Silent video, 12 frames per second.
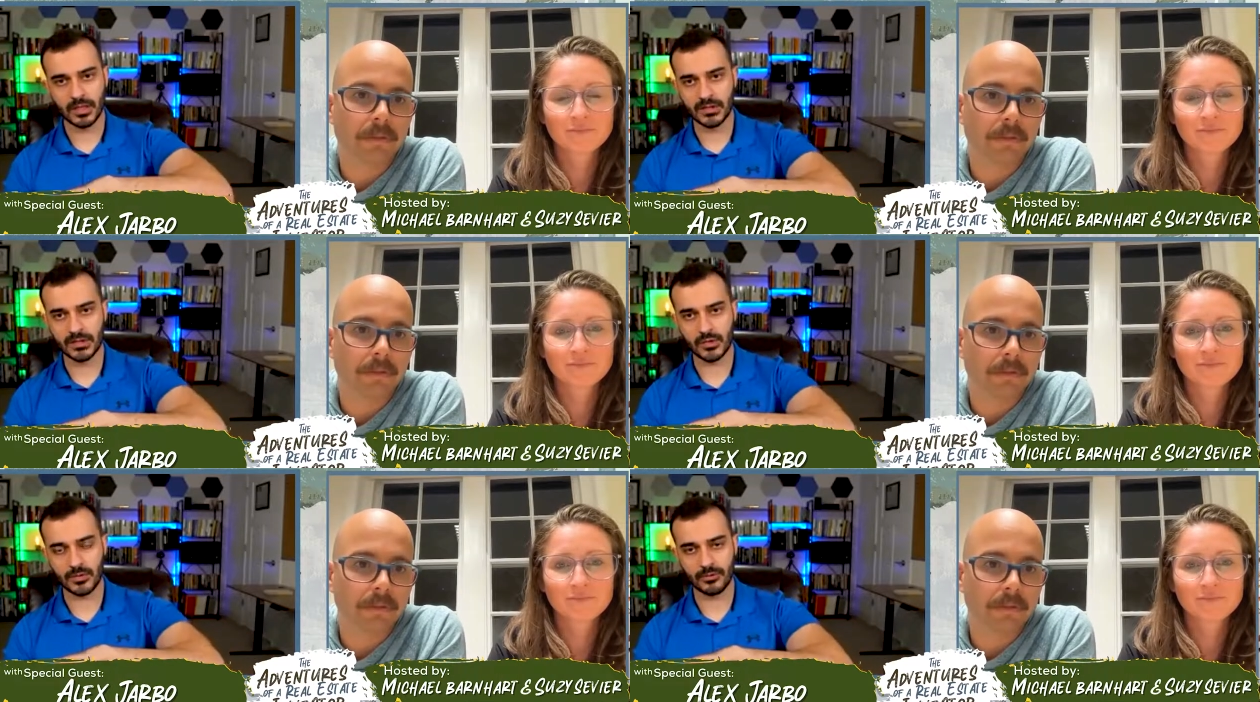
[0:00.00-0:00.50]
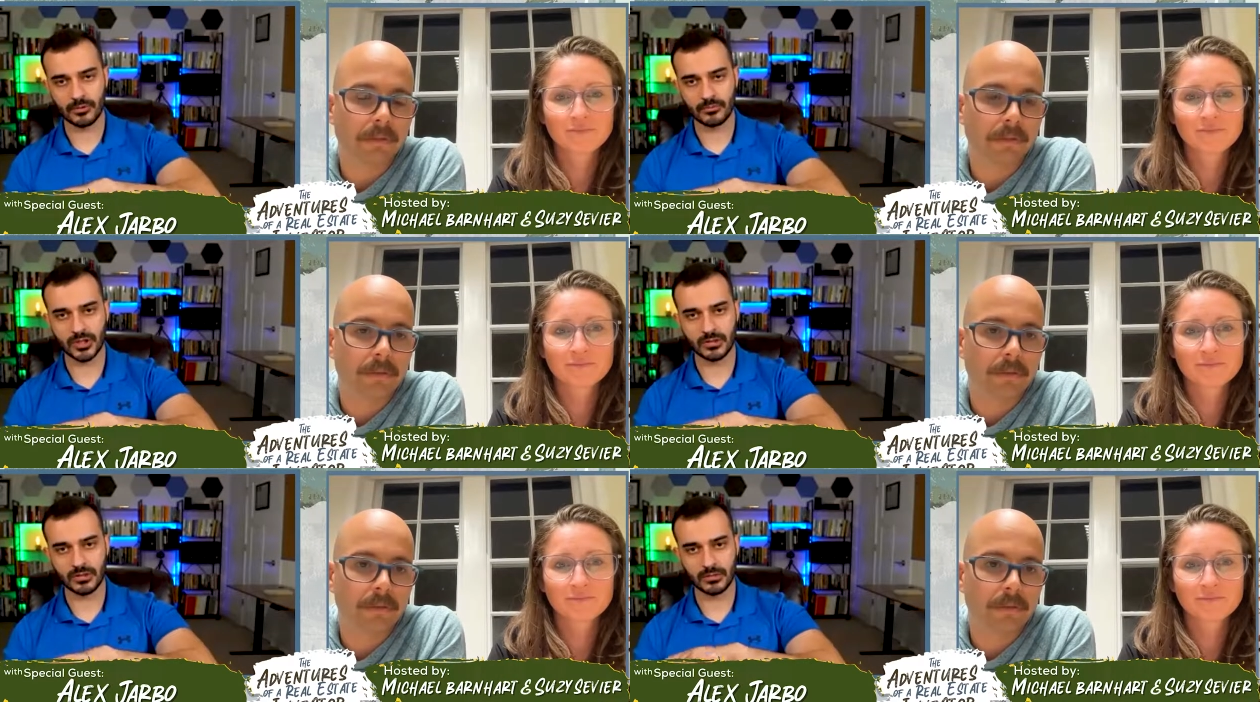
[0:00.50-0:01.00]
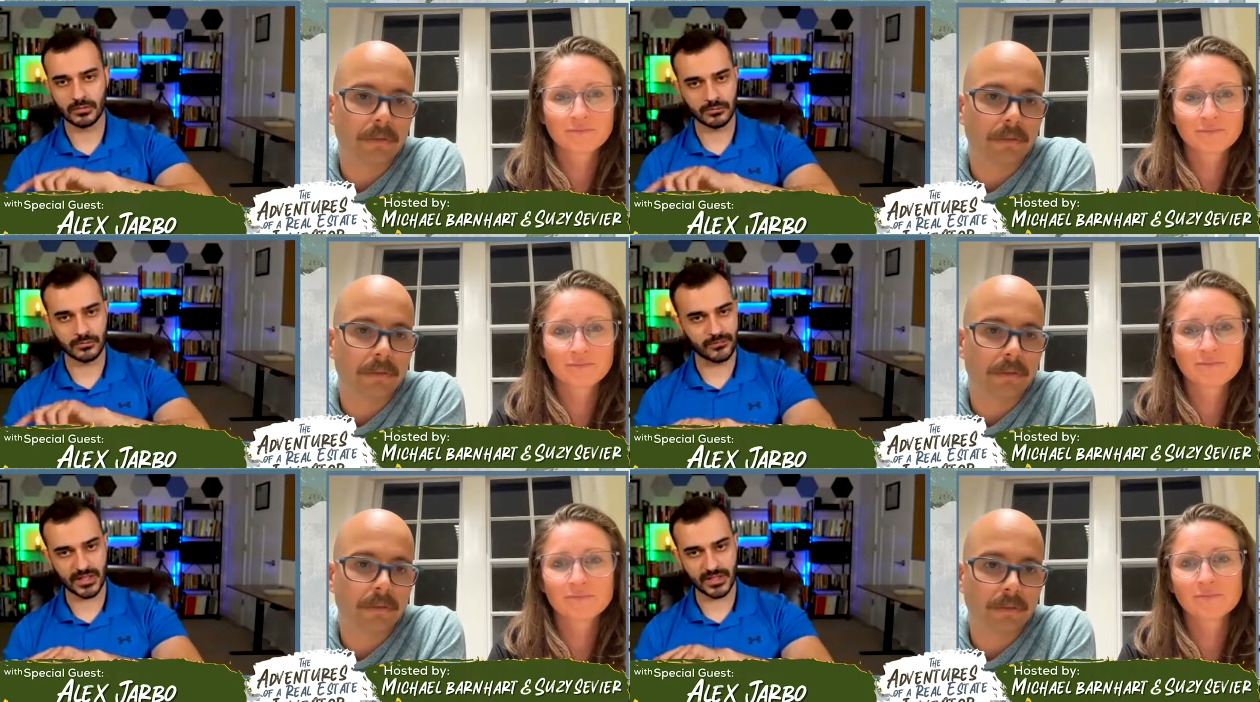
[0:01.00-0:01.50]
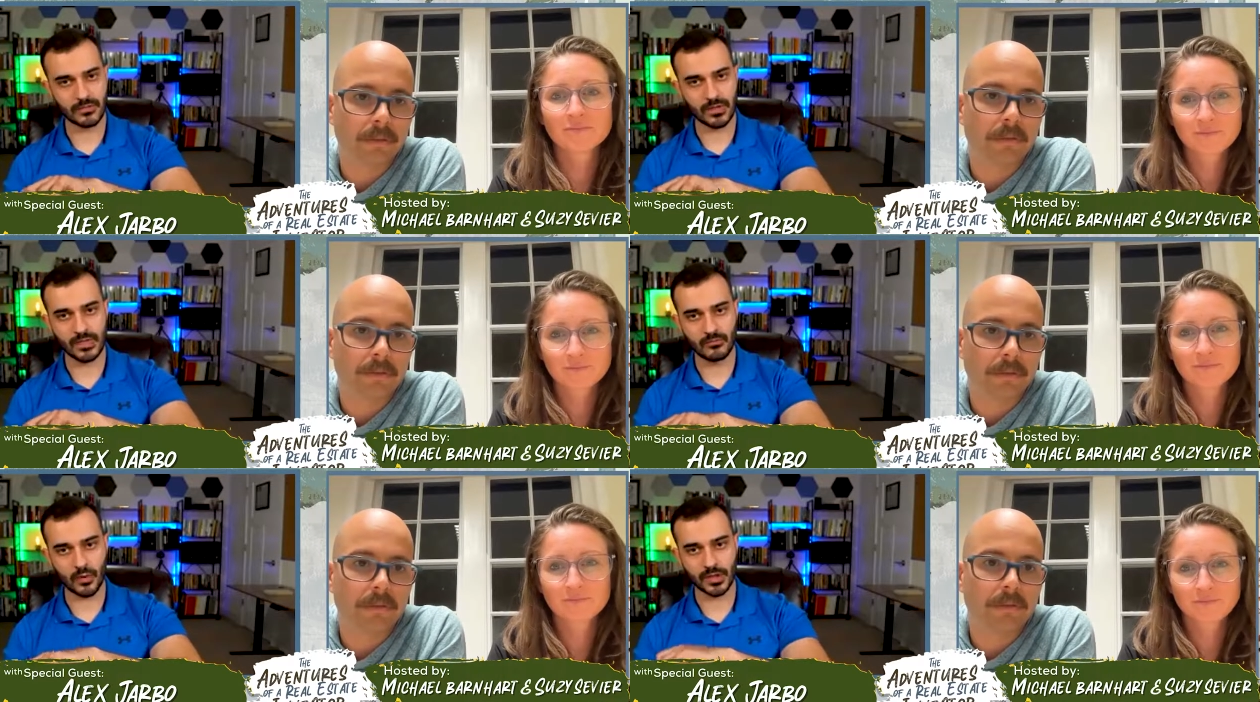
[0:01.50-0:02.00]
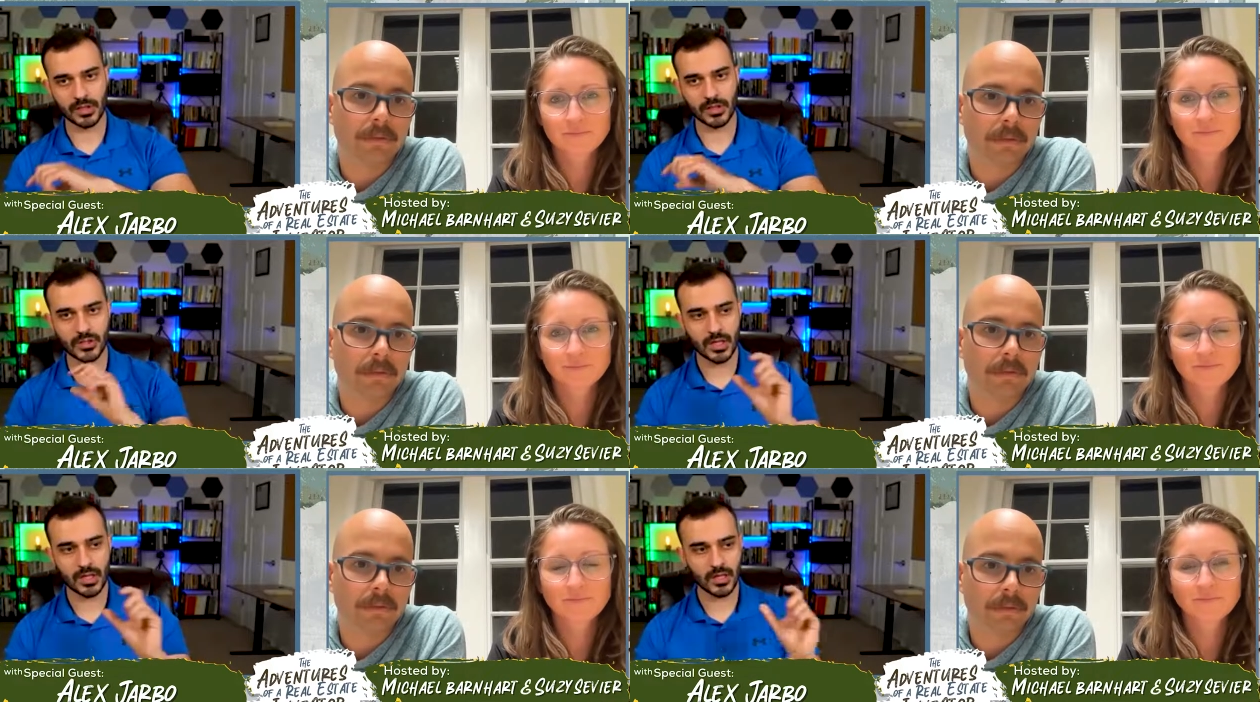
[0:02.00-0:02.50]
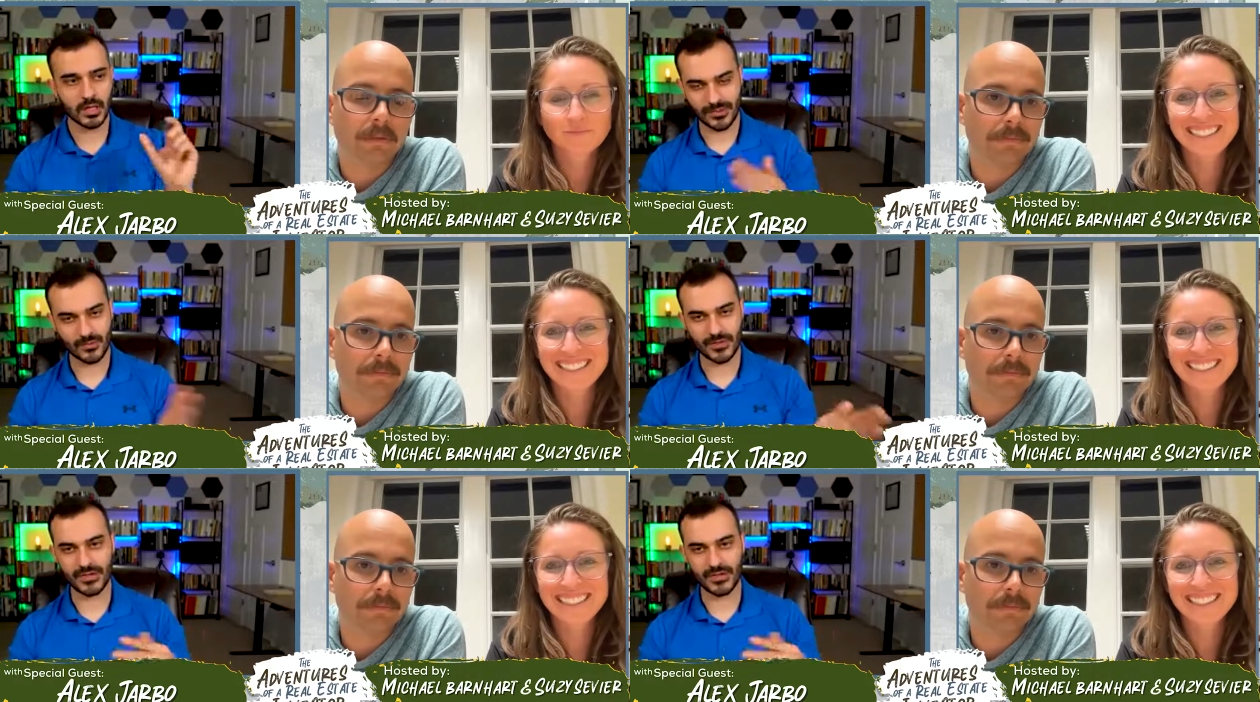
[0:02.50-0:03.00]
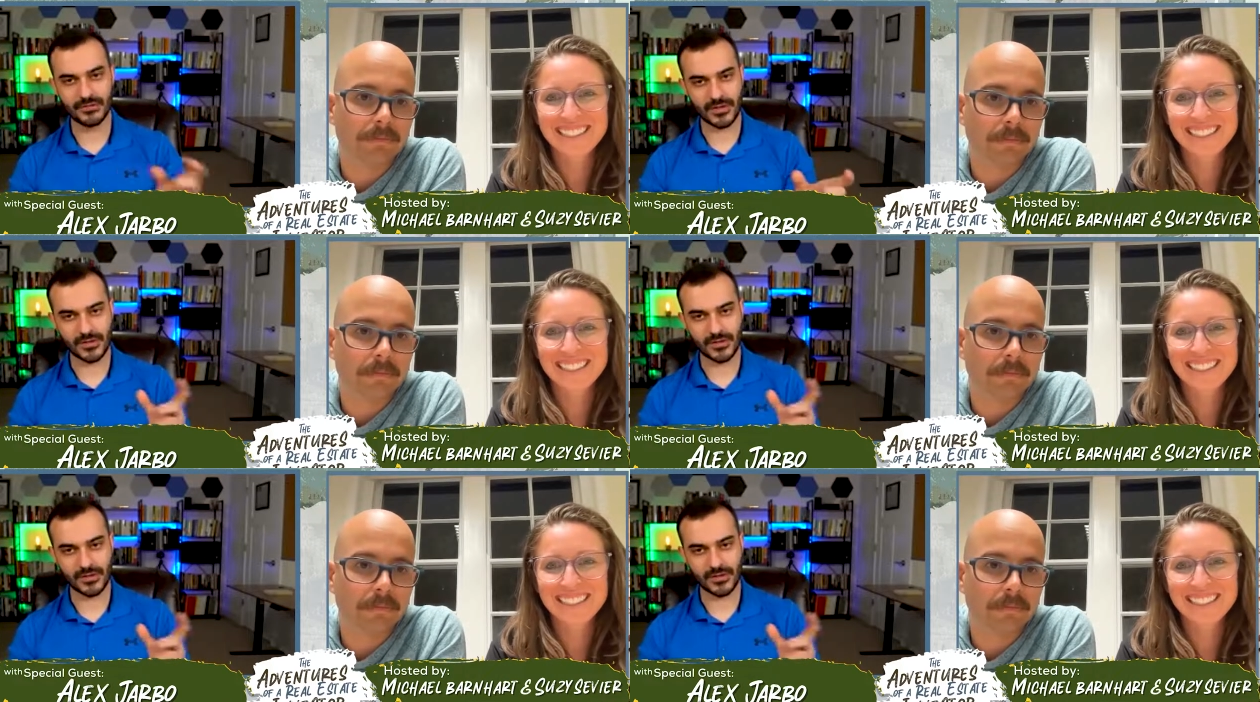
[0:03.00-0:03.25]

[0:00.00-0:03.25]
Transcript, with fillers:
Speaker 1: into a permanent fixed rate mortgage once you get the